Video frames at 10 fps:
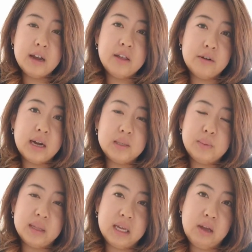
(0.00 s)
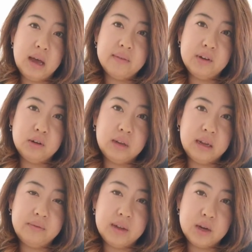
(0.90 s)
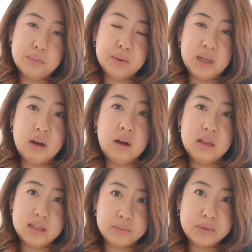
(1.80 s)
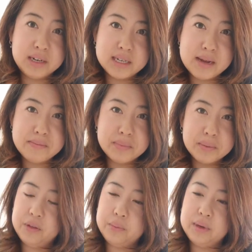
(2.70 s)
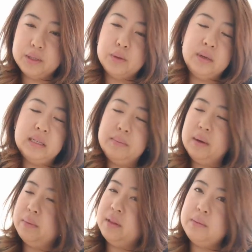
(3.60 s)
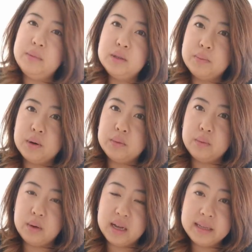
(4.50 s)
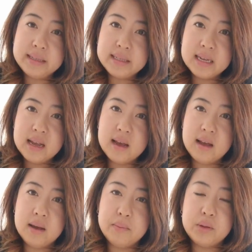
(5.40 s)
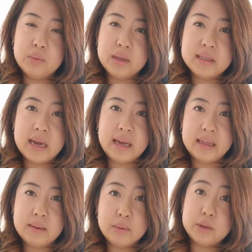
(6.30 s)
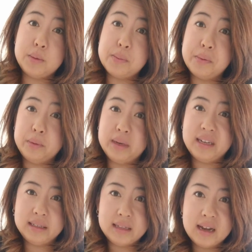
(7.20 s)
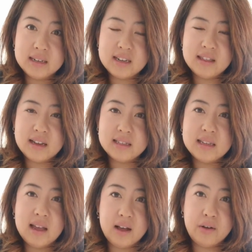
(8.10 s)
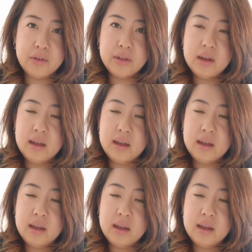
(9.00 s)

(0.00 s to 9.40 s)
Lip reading: other aspect that you have in your life that you're putting on this brain dump. Fifth one is going to be one of the most important ones, but the ones that I think most people neglect, and that's health.